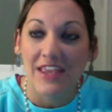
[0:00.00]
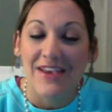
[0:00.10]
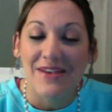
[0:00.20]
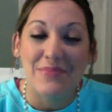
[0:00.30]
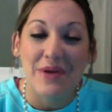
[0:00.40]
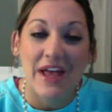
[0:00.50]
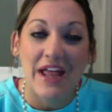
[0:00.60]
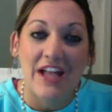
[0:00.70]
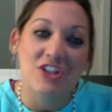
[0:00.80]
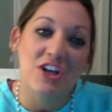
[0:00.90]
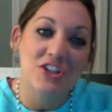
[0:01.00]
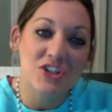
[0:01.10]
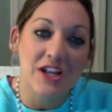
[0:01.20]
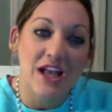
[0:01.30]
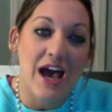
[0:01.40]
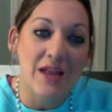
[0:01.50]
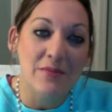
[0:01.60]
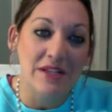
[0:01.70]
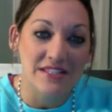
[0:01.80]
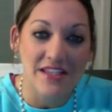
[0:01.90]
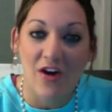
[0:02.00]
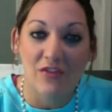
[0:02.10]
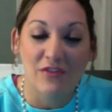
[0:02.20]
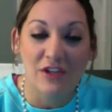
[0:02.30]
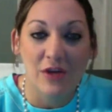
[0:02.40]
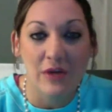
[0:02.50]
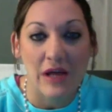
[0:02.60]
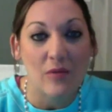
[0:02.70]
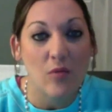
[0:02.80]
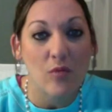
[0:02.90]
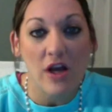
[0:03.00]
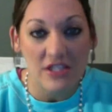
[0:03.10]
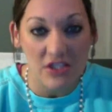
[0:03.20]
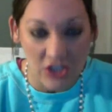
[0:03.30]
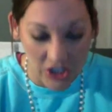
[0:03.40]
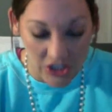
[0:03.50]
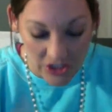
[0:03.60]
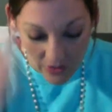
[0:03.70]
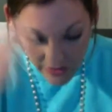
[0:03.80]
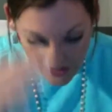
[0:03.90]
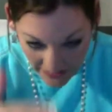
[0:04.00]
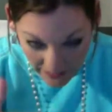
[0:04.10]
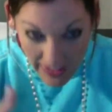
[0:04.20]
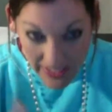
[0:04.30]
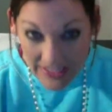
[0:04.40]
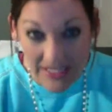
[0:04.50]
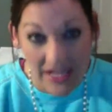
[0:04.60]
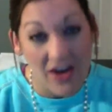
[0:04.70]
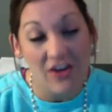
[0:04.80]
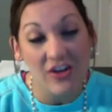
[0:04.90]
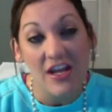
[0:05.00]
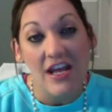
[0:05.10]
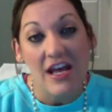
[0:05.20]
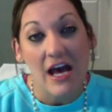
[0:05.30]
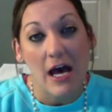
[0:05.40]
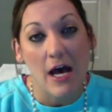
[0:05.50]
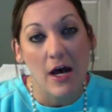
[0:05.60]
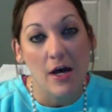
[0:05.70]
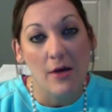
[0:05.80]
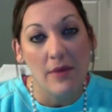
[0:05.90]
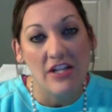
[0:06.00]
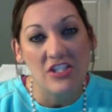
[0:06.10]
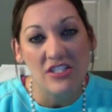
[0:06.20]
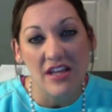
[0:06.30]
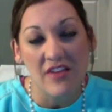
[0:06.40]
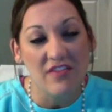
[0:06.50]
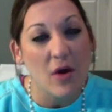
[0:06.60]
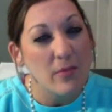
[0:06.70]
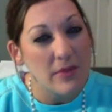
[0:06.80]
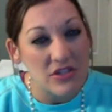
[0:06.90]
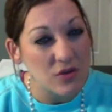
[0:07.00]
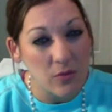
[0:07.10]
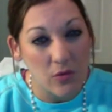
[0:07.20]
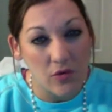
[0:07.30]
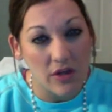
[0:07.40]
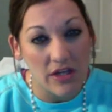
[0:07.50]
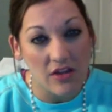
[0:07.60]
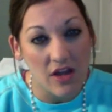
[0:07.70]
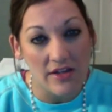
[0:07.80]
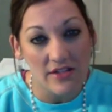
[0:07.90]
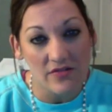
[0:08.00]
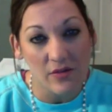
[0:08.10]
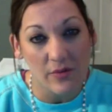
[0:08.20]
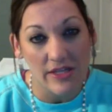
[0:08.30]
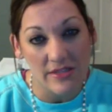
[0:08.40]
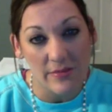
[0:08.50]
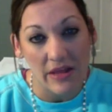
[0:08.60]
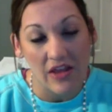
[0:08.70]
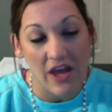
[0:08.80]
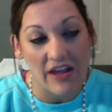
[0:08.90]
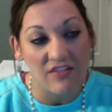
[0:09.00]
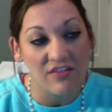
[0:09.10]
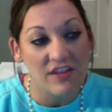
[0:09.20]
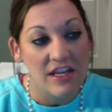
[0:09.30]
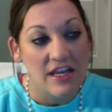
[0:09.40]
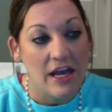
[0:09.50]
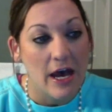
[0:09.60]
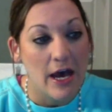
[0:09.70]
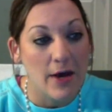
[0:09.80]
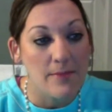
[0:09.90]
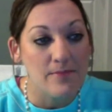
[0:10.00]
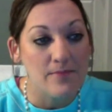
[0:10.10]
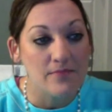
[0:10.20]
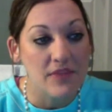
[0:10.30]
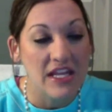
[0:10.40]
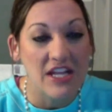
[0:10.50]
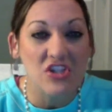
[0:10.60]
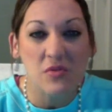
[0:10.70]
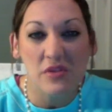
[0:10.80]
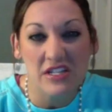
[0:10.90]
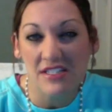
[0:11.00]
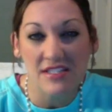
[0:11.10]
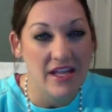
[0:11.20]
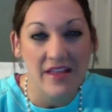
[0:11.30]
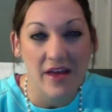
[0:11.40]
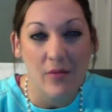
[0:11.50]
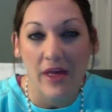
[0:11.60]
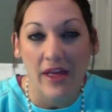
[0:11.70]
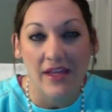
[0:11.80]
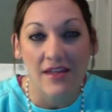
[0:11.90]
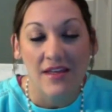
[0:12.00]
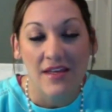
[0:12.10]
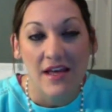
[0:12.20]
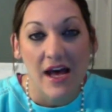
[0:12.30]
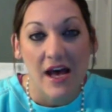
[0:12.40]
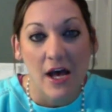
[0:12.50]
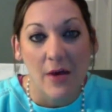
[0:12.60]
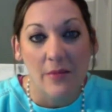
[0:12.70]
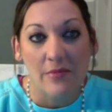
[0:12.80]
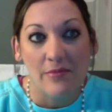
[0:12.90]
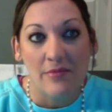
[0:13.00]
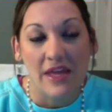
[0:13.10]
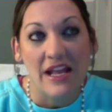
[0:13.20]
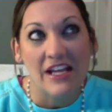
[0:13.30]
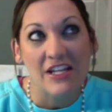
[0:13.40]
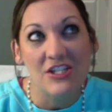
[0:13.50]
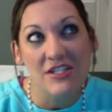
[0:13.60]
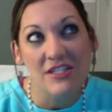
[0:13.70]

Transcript: But I tried to hide myself. When I would walk into church, I'd always have my head down. I felt miserable in a lot of different ways in my life. And I just wanted to stay that way. And I can just